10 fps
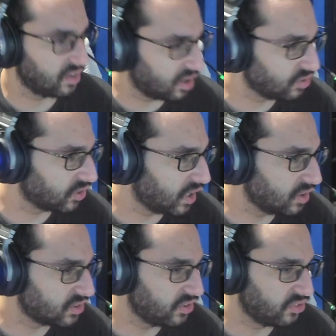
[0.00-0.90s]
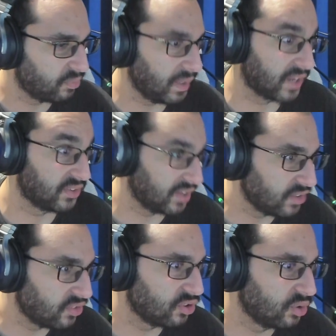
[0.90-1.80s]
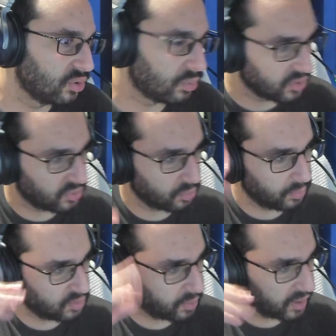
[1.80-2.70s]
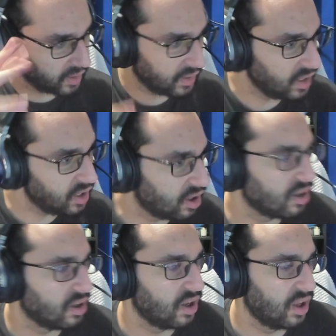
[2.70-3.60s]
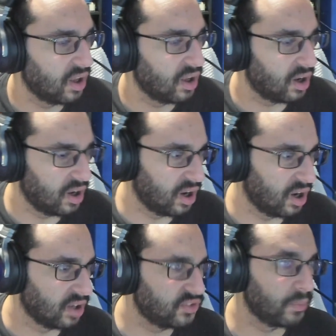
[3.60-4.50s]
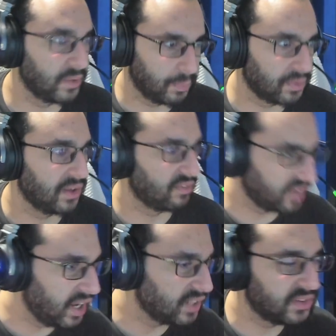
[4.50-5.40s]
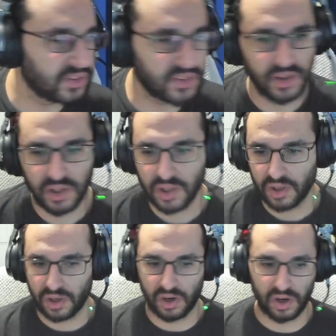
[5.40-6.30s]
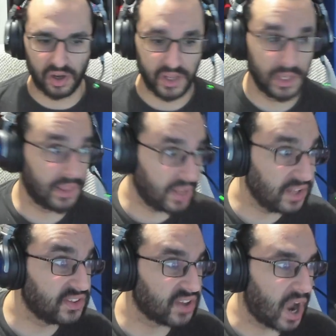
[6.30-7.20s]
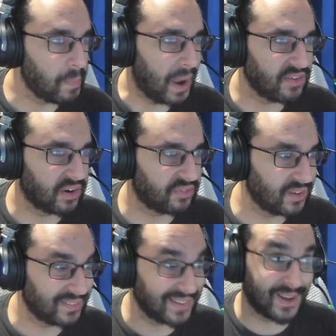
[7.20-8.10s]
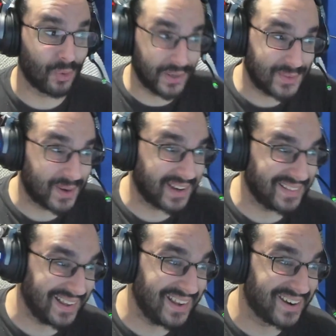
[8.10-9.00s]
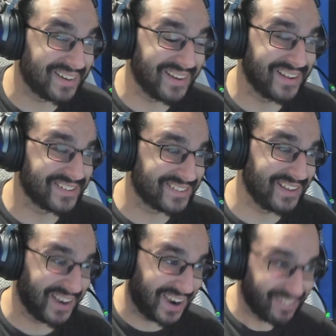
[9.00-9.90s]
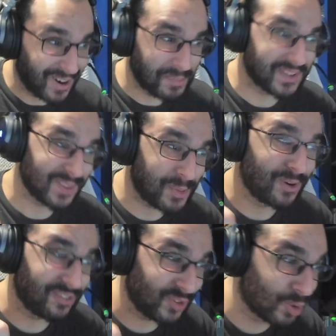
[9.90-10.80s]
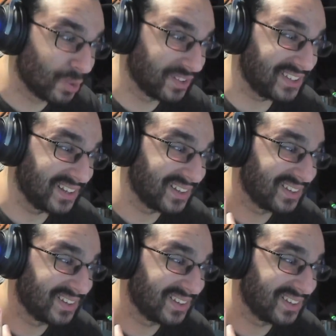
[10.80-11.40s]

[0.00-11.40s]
Naruto characters, Black Zetsu was whispering in the ear to manipulate events. In this, I'm having a feeling that the whispering in the ear is the higher-ups in the Bureau of Normalcy.